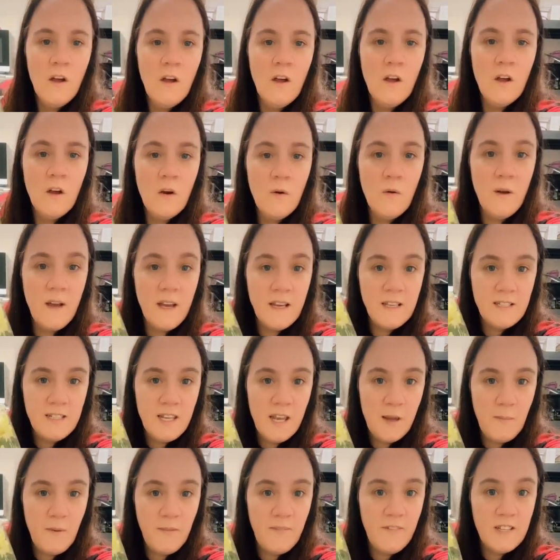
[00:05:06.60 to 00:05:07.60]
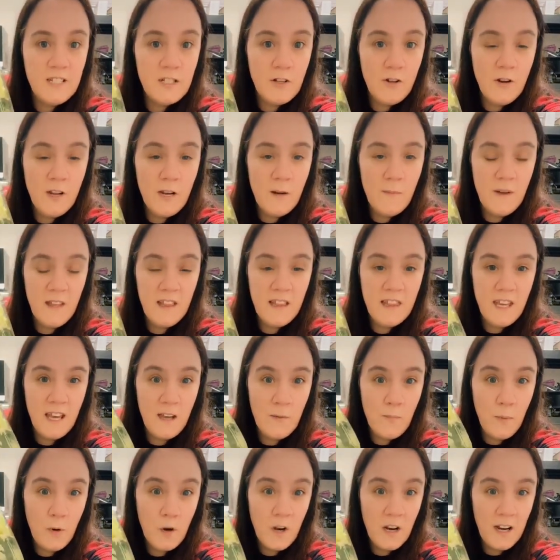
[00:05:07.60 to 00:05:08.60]
Quick tip, if it's looking a bit
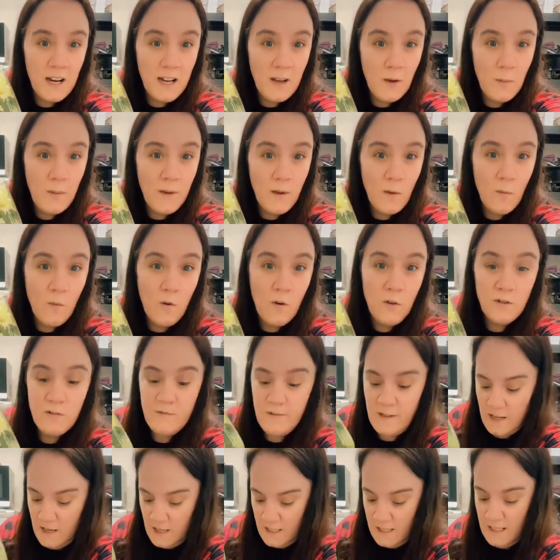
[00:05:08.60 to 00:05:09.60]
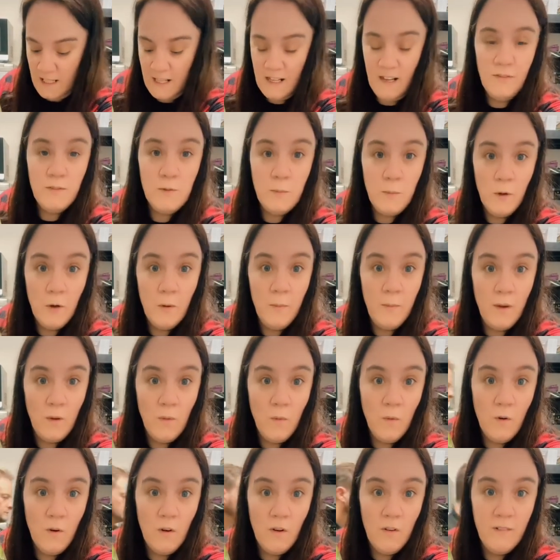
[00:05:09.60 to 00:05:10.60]
thick, put a little bit of water in. I did have to put a bit of
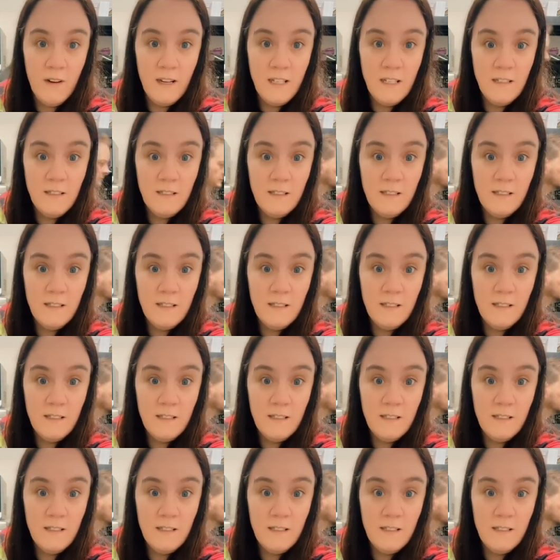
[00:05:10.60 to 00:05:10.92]
water in.